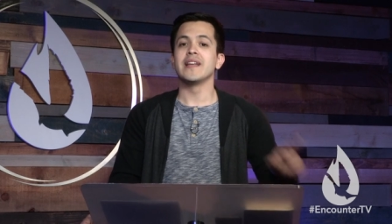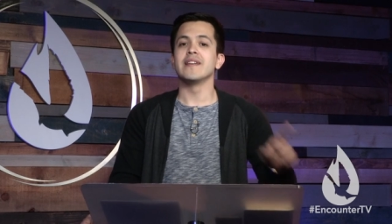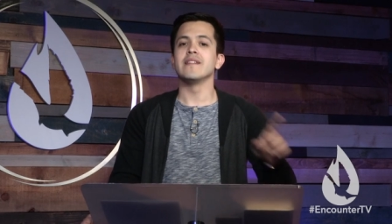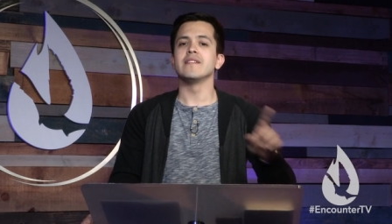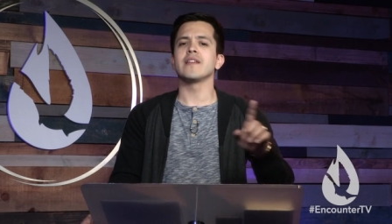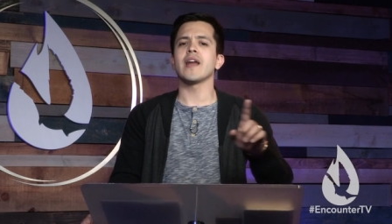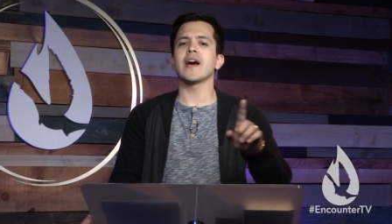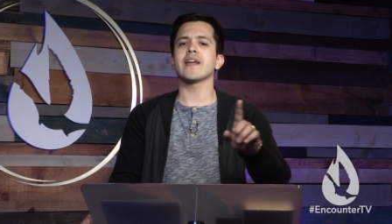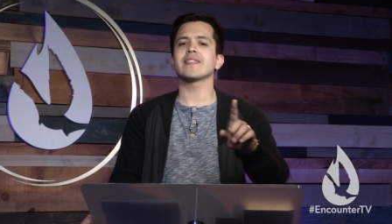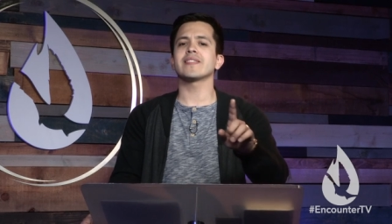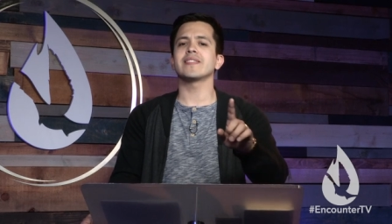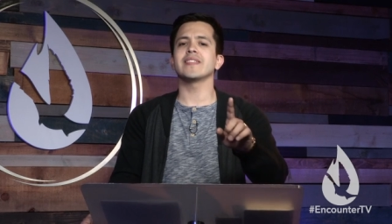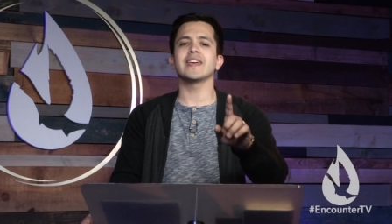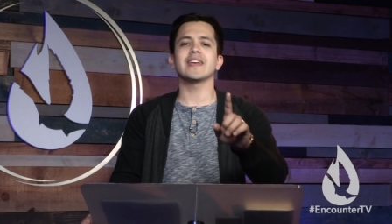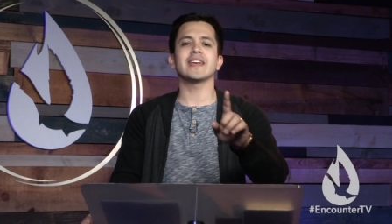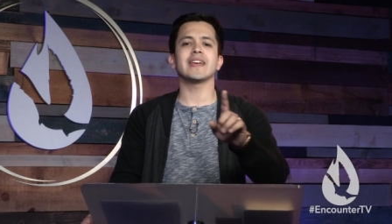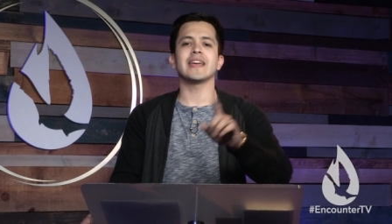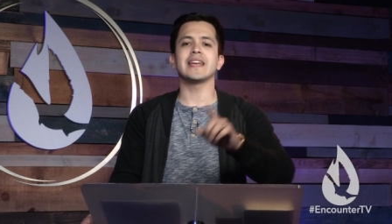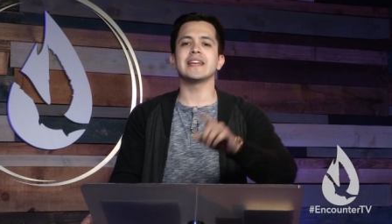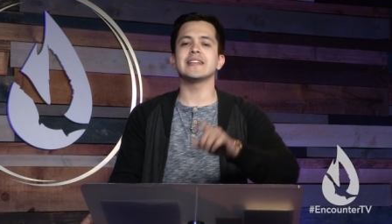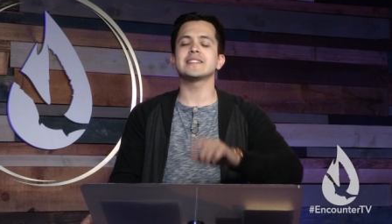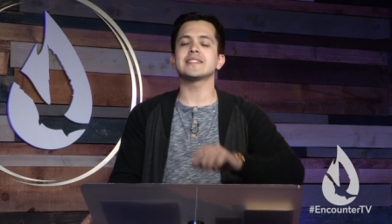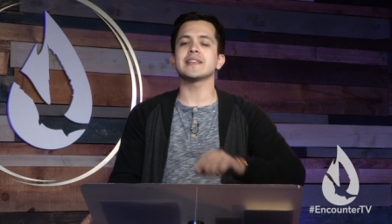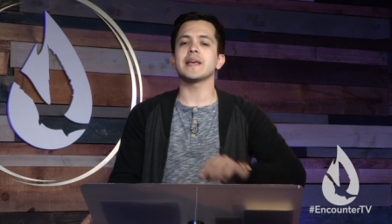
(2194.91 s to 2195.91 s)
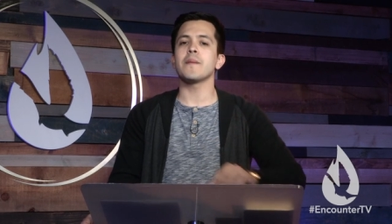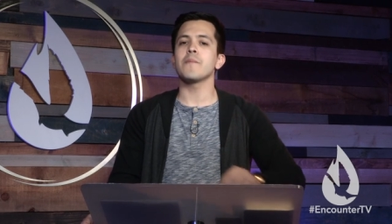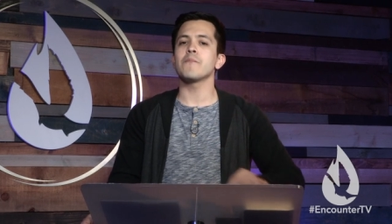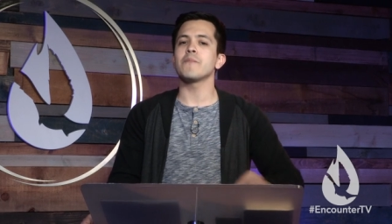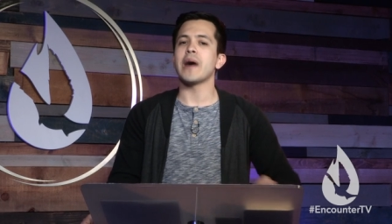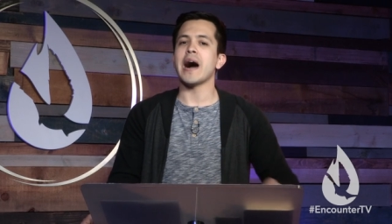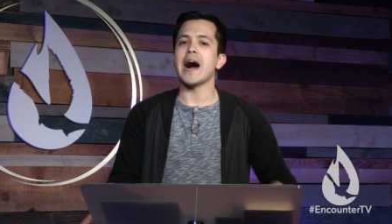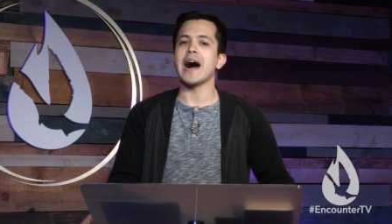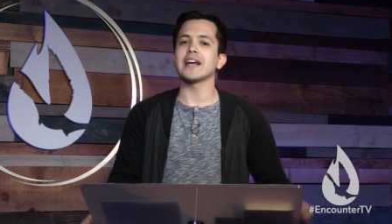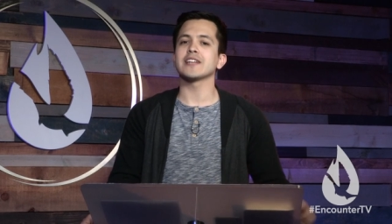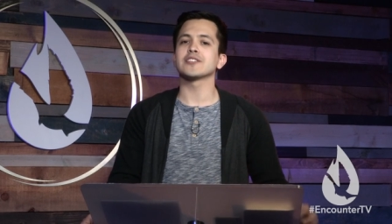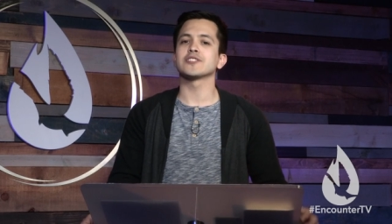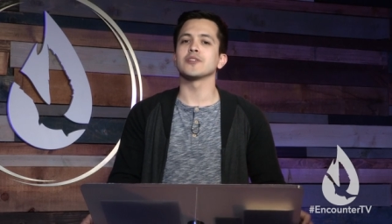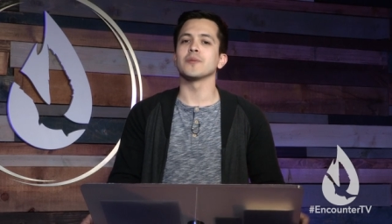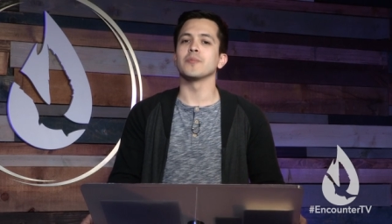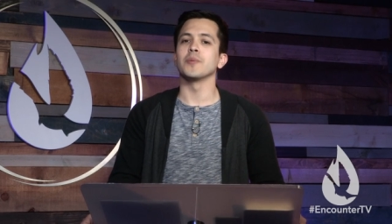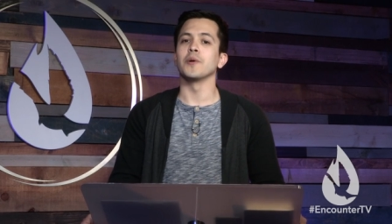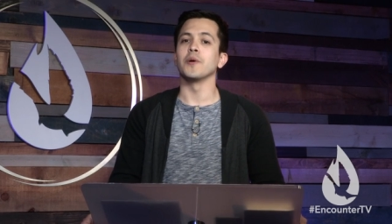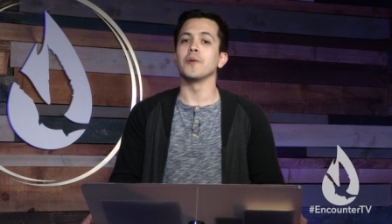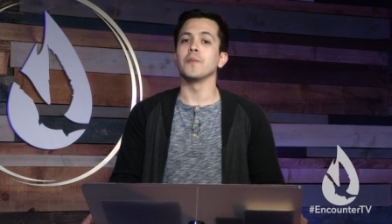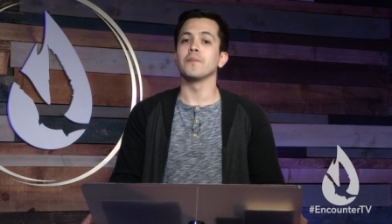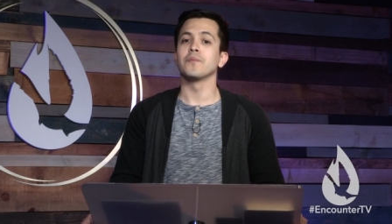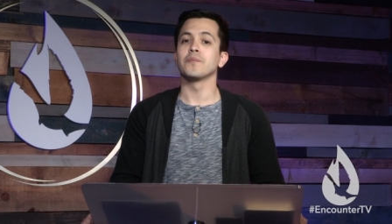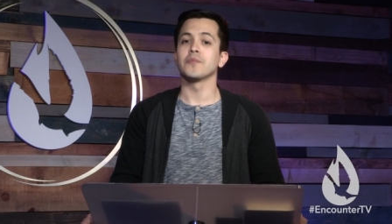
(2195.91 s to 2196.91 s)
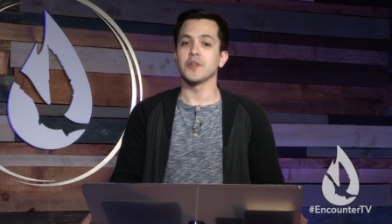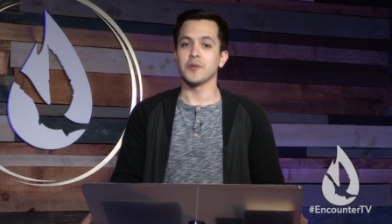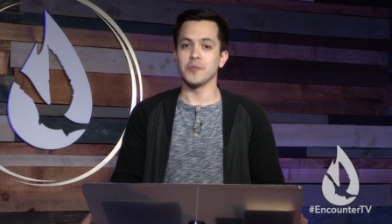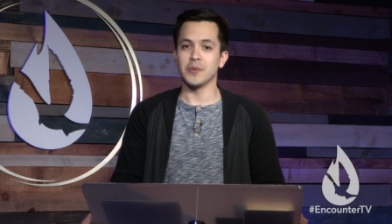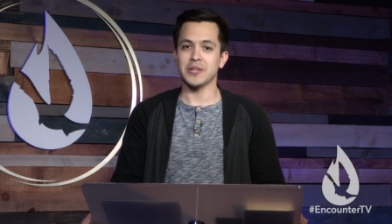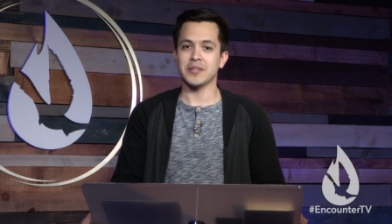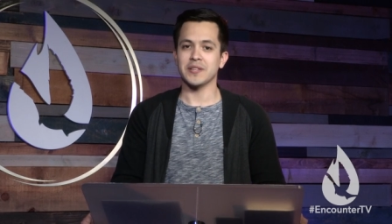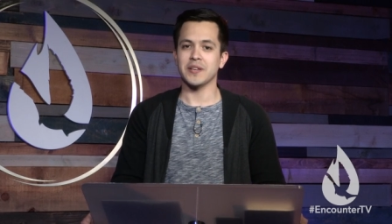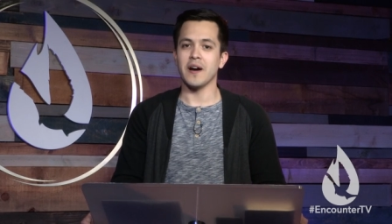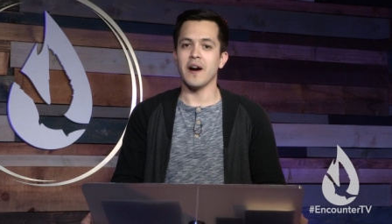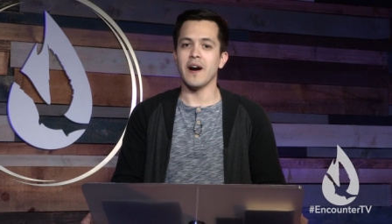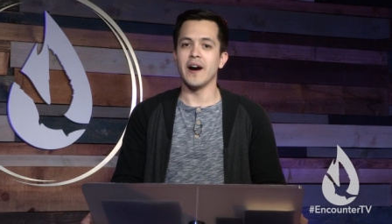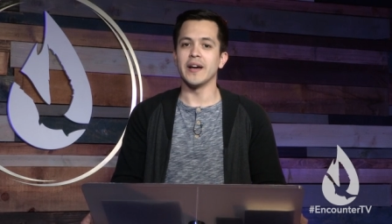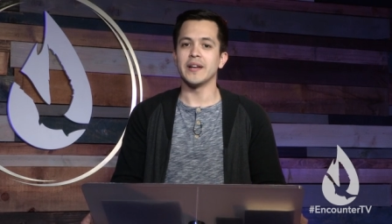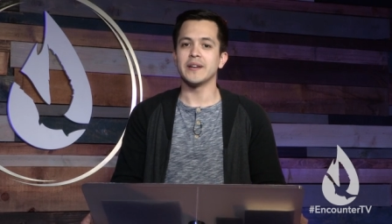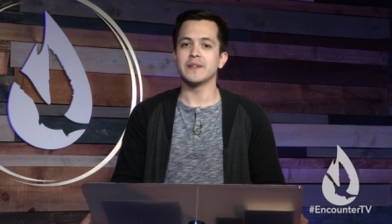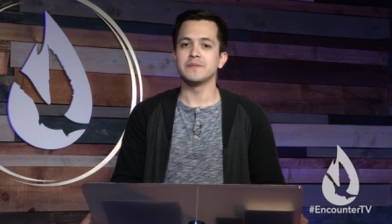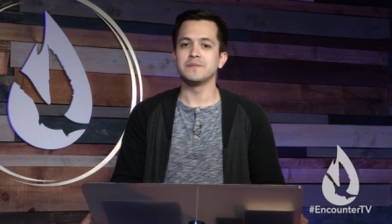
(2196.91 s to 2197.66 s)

Nothing is impossible with God.